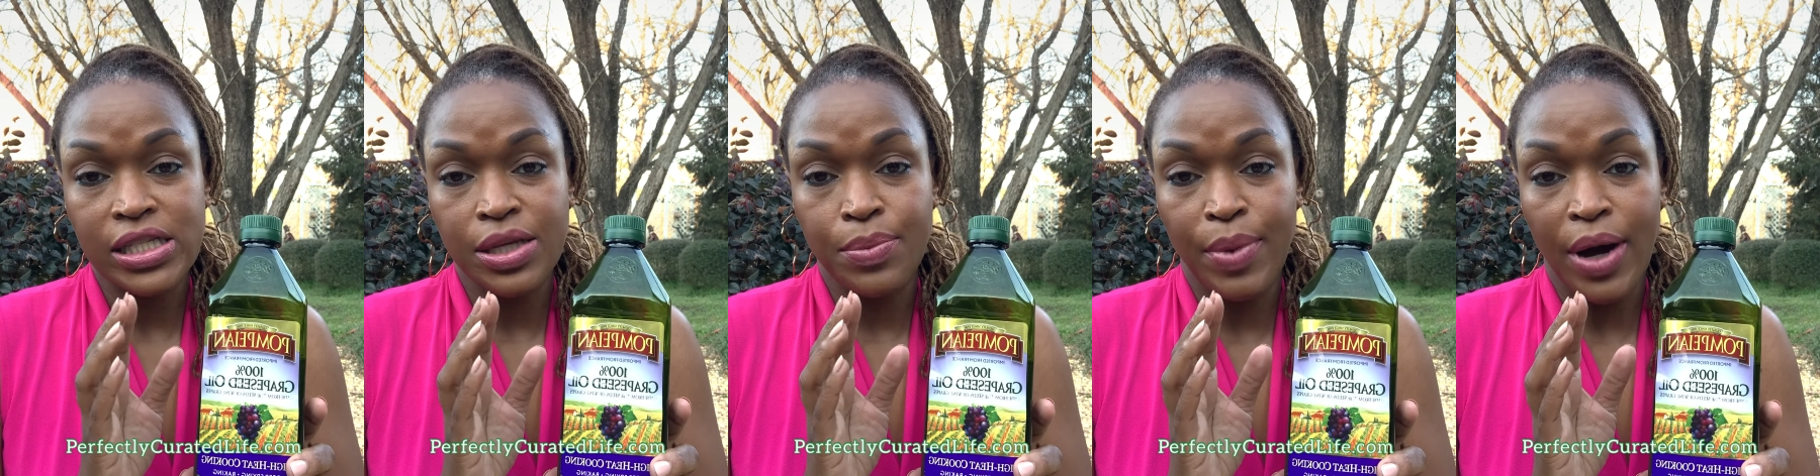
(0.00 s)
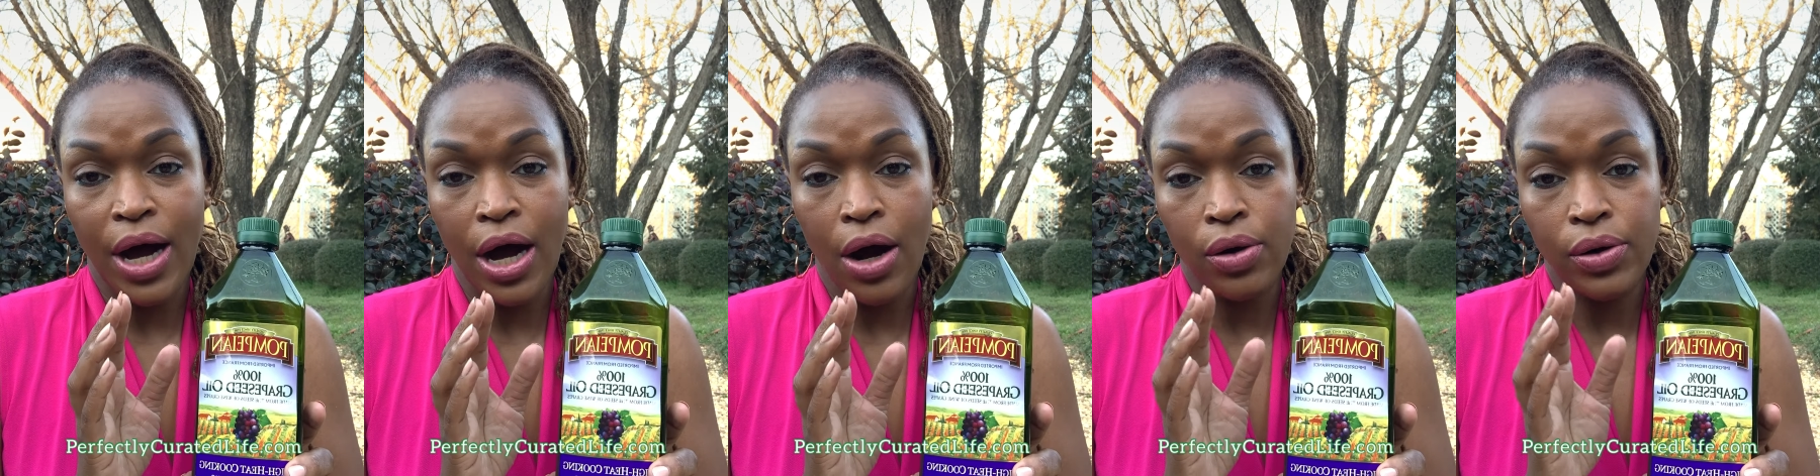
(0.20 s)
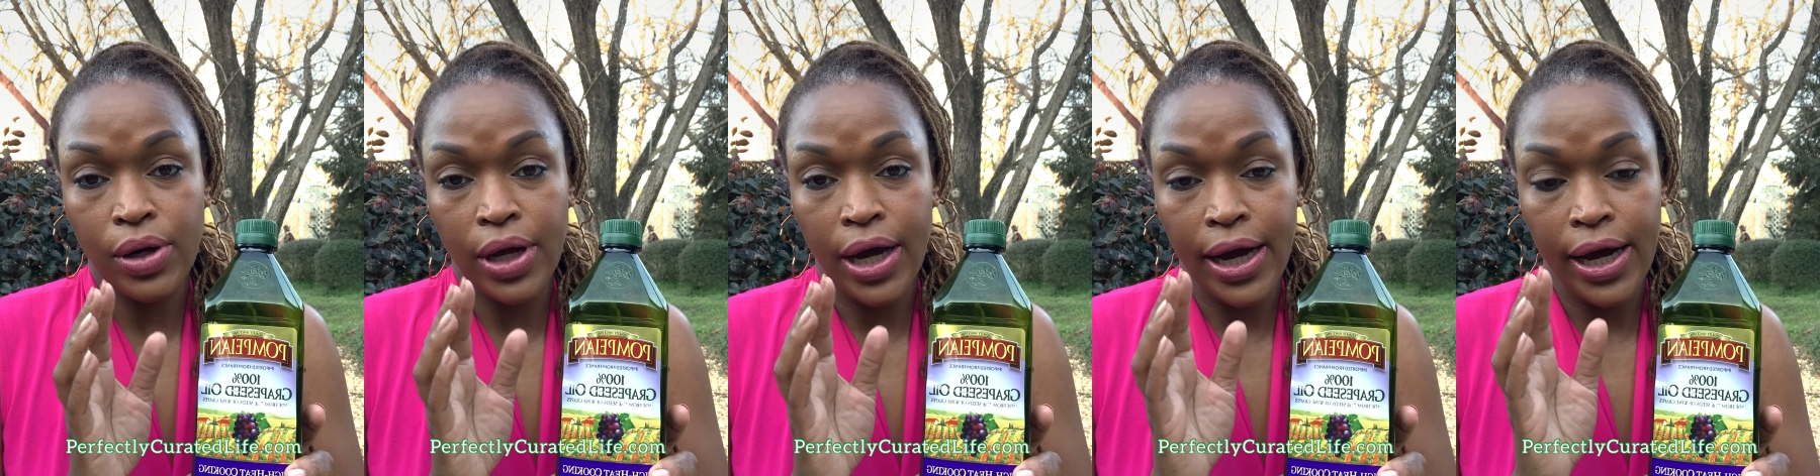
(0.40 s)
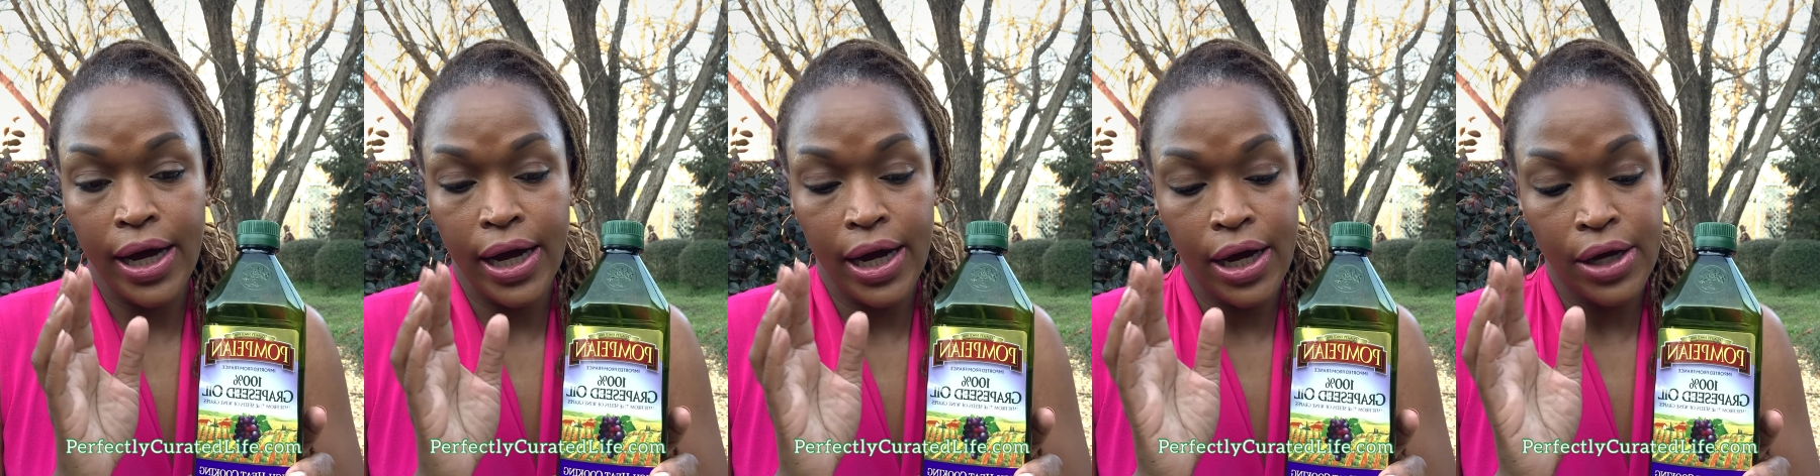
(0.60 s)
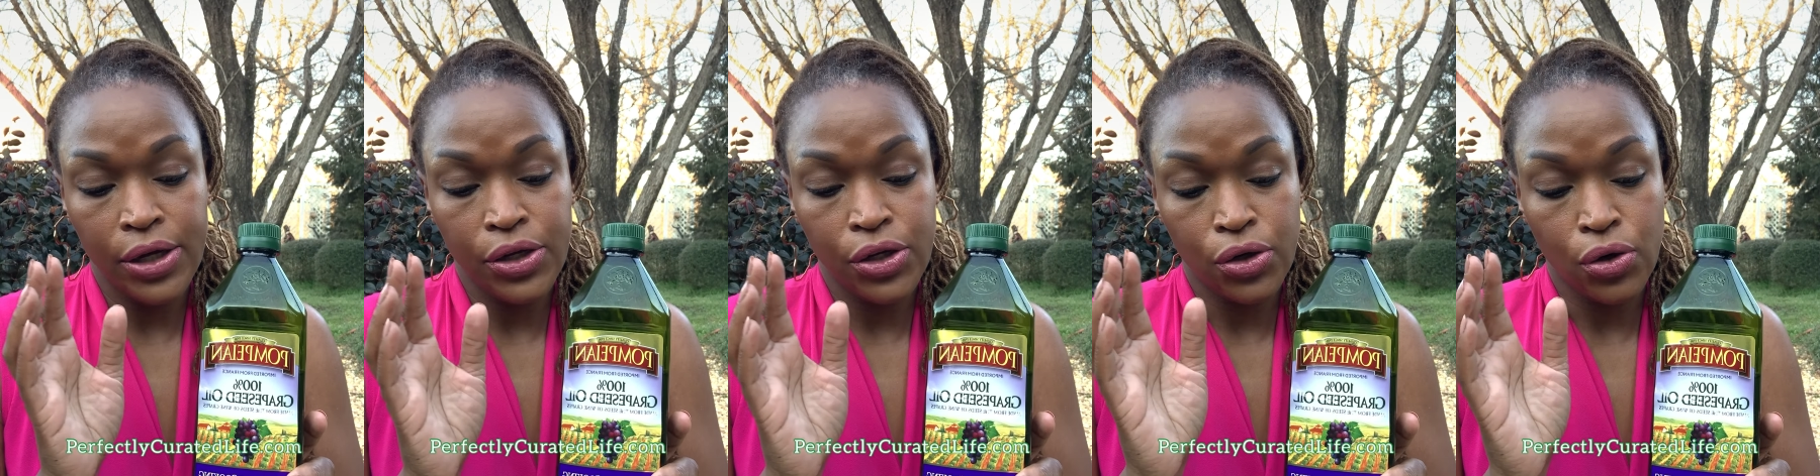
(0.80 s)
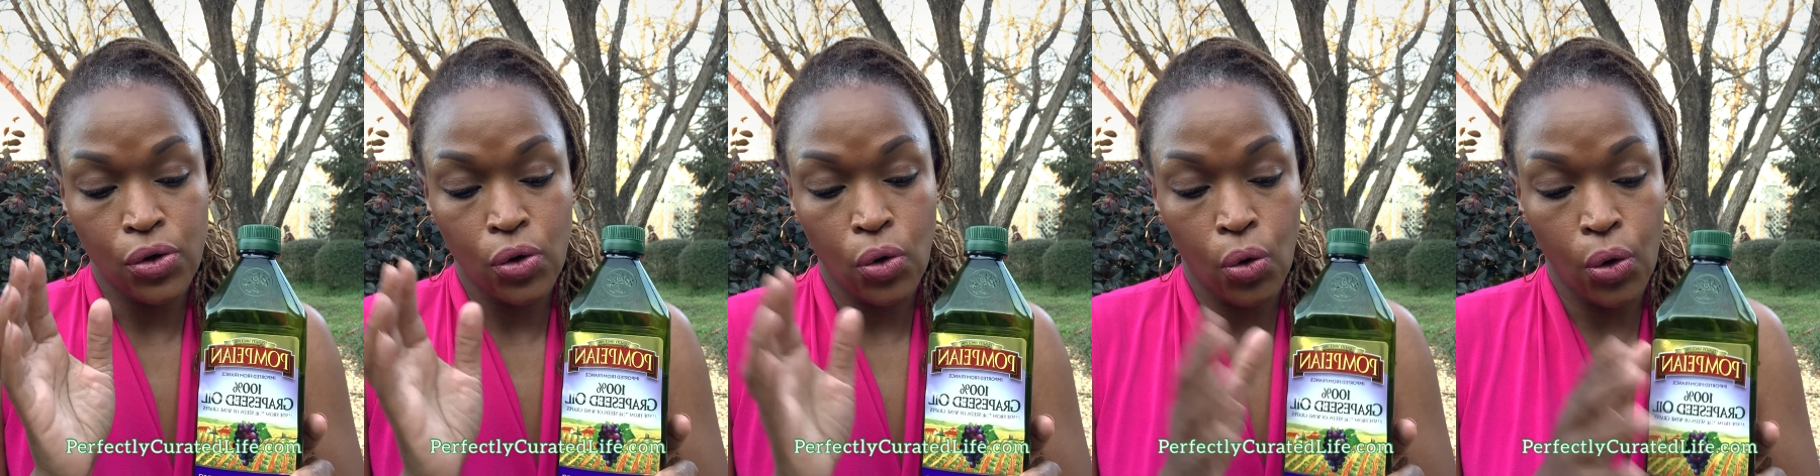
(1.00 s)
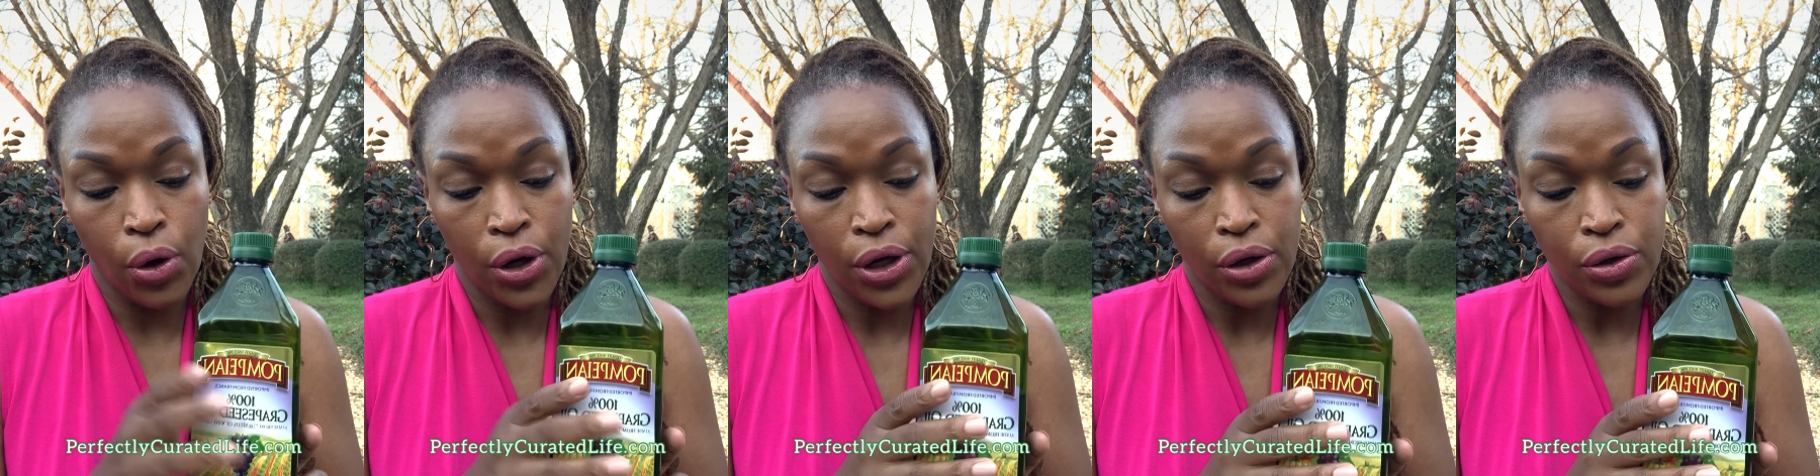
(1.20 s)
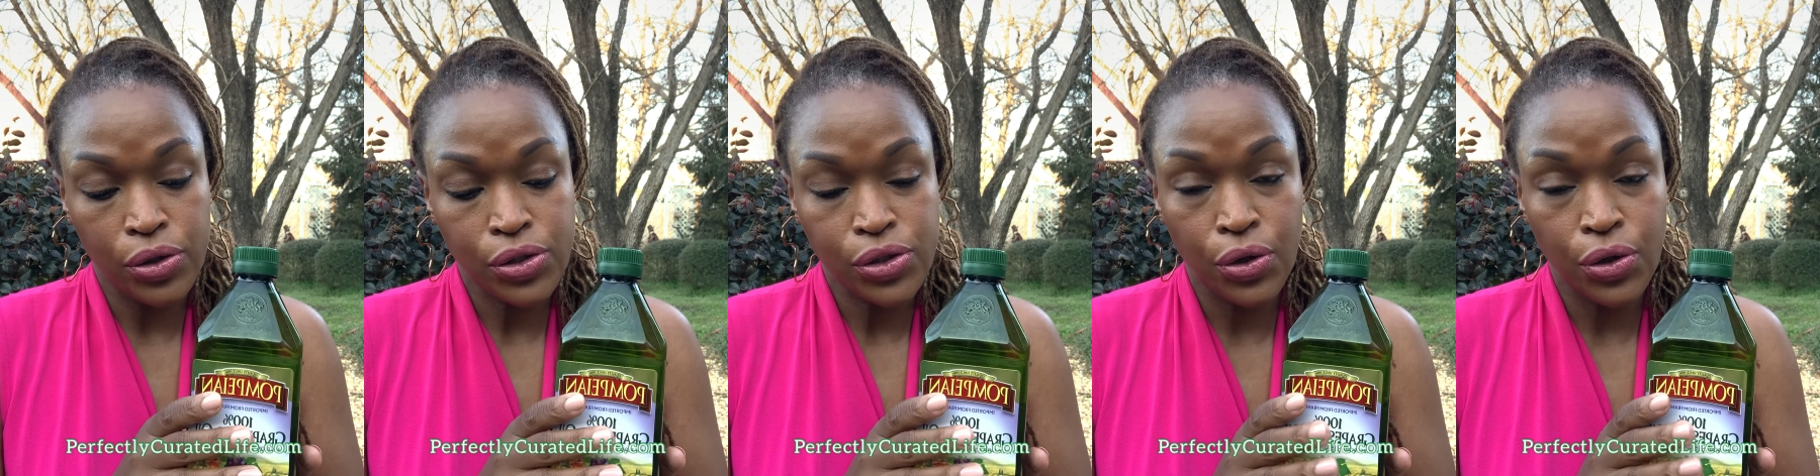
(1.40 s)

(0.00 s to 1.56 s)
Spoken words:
about your oil.